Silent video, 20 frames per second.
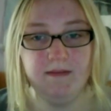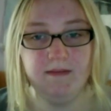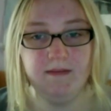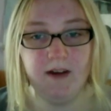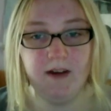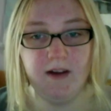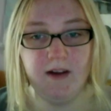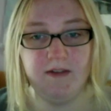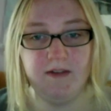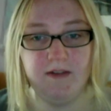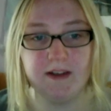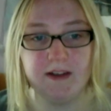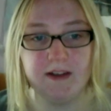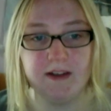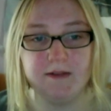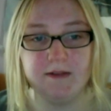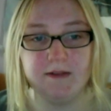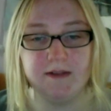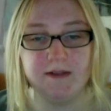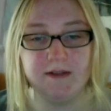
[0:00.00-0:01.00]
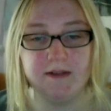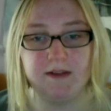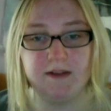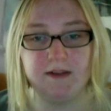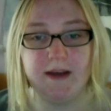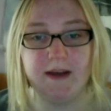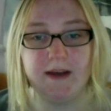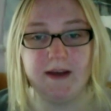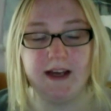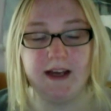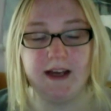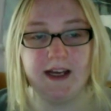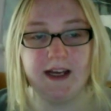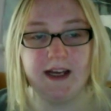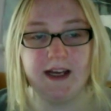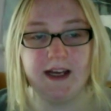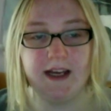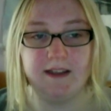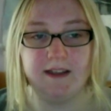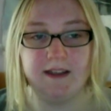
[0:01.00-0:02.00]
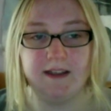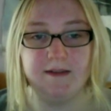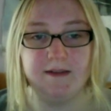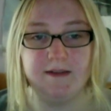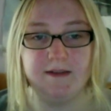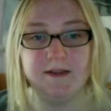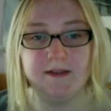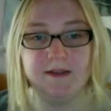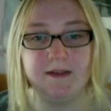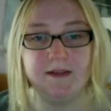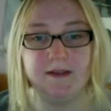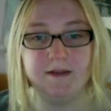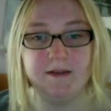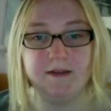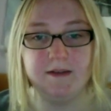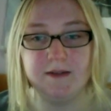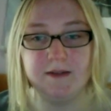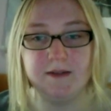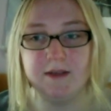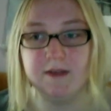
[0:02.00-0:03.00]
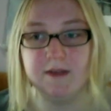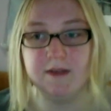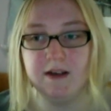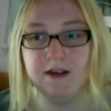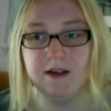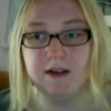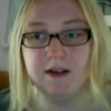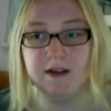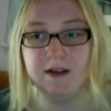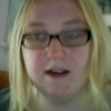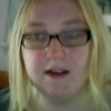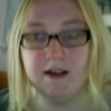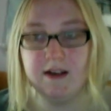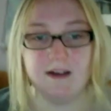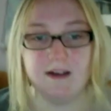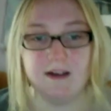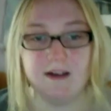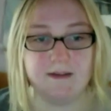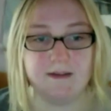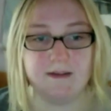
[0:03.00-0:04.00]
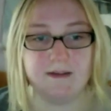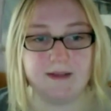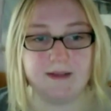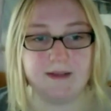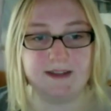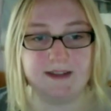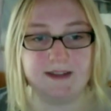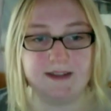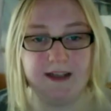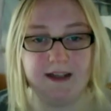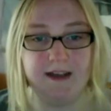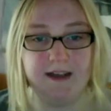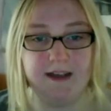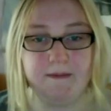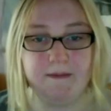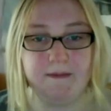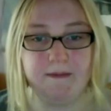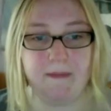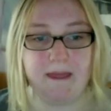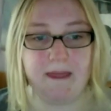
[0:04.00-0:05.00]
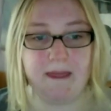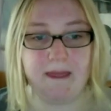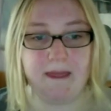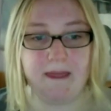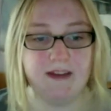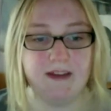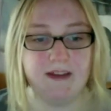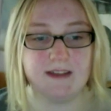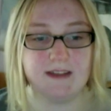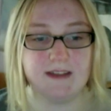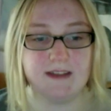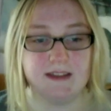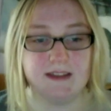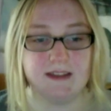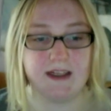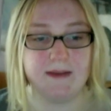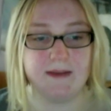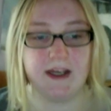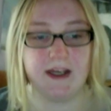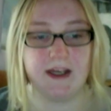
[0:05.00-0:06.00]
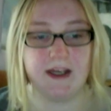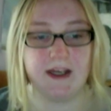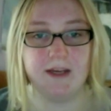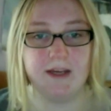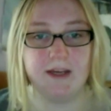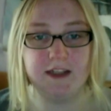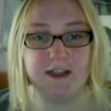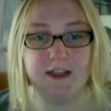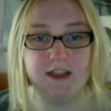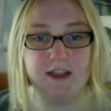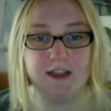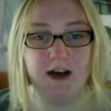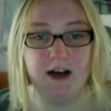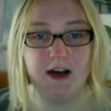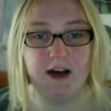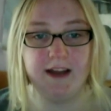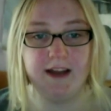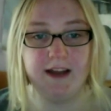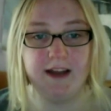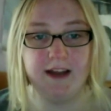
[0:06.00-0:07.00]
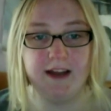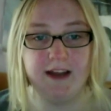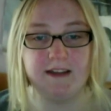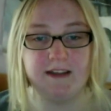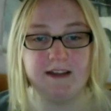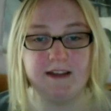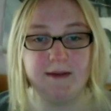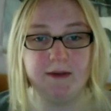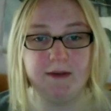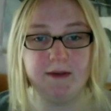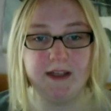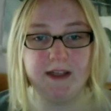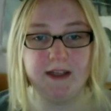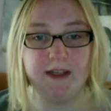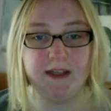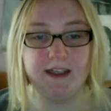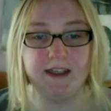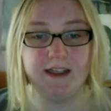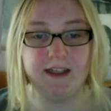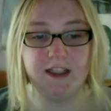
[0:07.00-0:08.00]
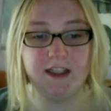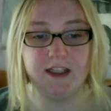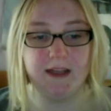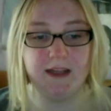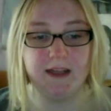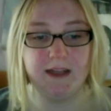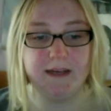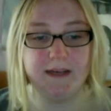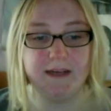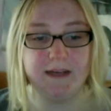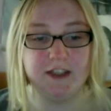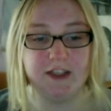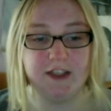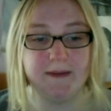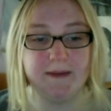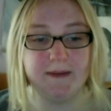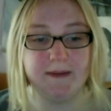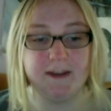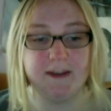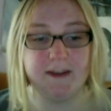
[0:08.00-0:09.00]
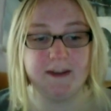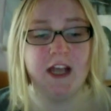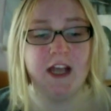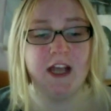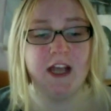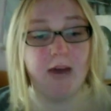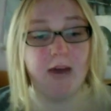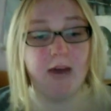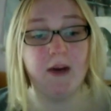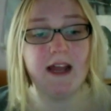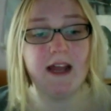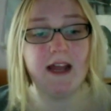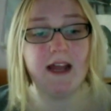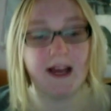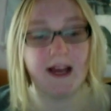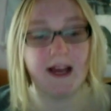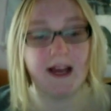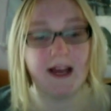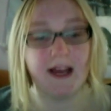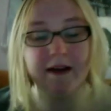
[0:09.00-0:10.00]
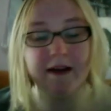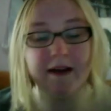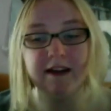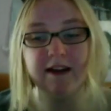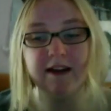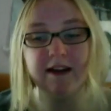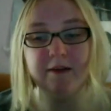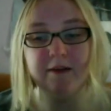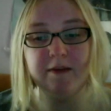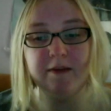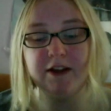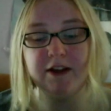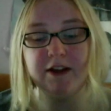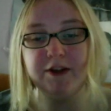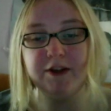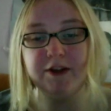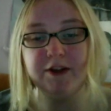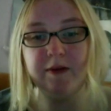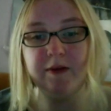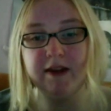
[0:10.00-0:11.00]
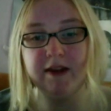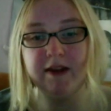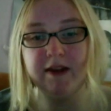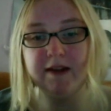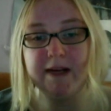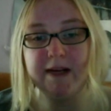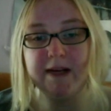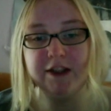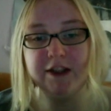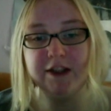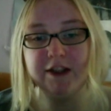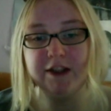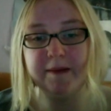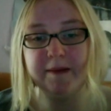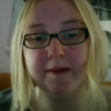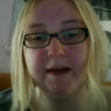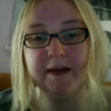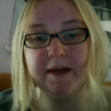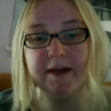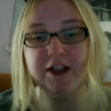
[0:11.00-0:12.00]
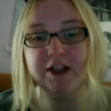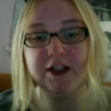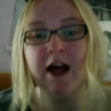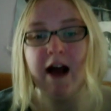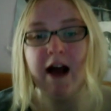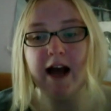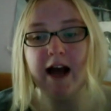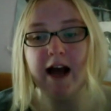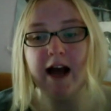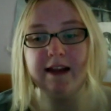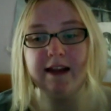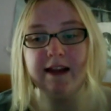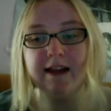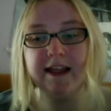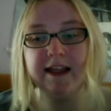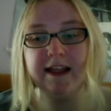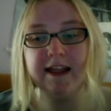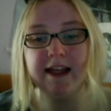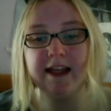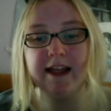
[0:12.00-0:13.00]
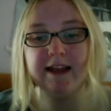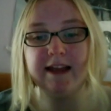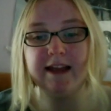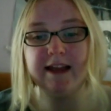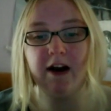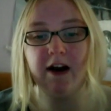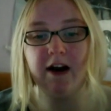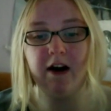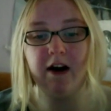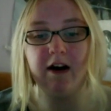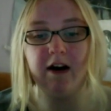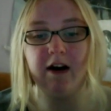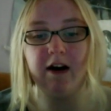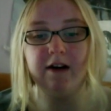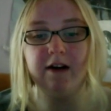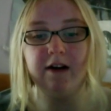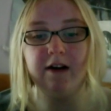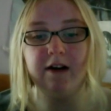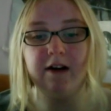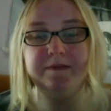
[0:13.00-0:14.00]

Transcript: hopefully the Usos come back. I kind of miss the Usos. But yeah. I think this is going to be a good match, though. I think this is going to be a really good Elimination Chamber match. And what I like about what they're doing with the Elimination Chamber match, I like that they are